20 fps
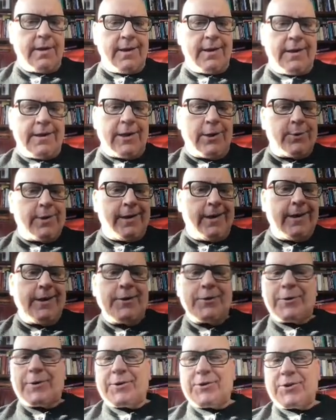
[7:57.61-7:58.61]
Now, in
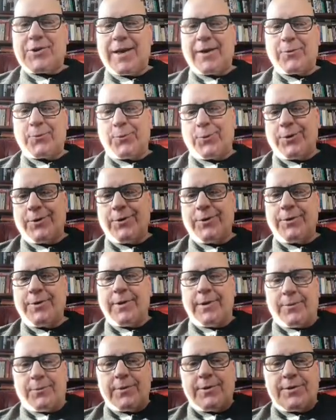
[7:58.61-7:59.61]
English, that word
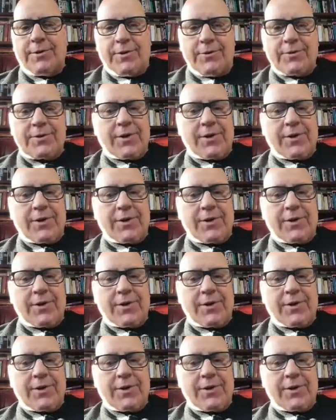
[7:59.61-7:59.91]
was used